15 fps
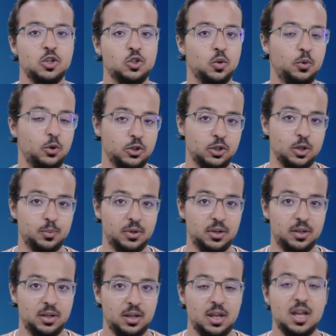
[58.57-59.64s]
So for
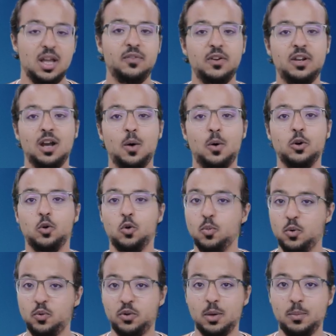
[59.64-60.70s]
example, if in our
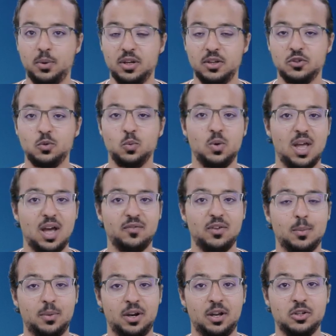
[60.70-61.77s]
group of companies we
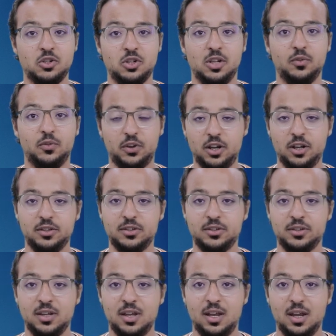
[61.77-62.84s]
a branch in
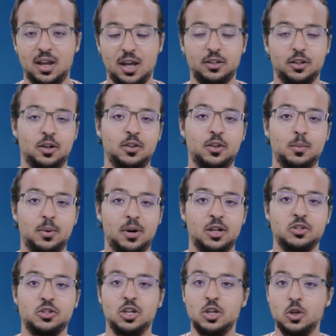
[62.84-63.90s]
France and another
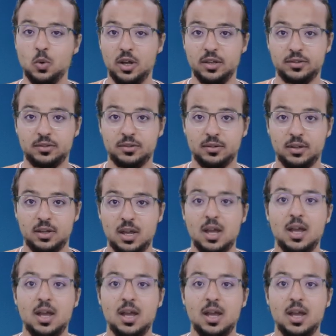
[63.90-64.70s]
branch in US,